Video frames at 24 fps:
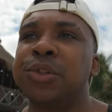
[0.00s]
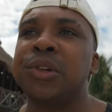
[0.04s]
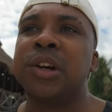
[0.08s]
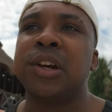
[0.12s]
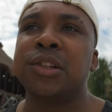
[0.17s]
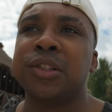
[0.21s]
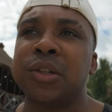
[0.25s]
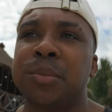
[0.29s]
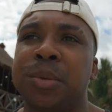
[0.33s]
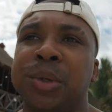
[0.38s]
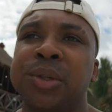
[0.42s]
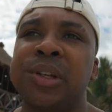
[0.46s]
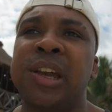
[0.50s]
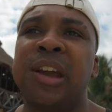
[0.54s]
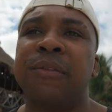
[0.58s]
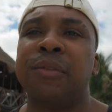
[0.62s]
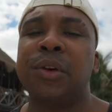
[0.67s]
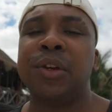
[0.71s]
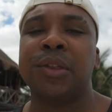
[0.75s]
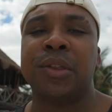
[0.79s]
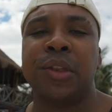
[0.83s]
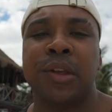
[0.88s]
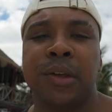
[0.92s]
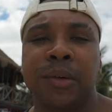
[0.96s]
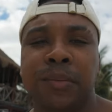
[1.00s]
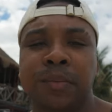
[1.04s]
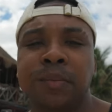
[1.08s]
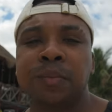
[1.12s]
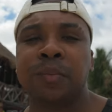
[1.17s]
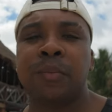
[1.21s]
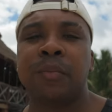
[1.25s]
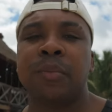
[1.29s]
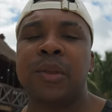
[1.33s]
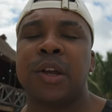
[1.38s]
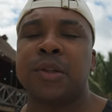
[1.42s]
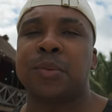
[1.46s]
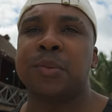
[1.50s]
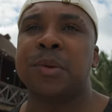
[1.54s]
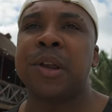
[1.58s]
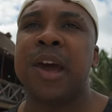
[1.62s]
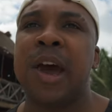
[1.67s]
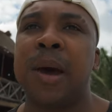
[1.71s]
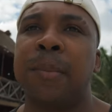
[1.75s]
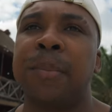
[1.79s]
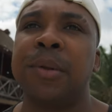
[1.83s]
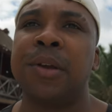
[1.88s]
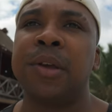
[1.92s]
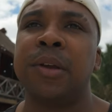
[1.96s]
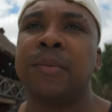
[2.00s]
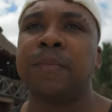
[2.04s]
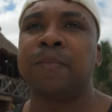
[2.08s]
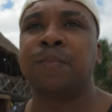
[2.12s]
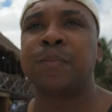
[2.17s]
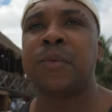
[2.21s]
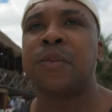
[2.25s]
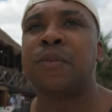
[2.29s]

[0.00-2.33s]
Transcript: you guys up on everything that's been happening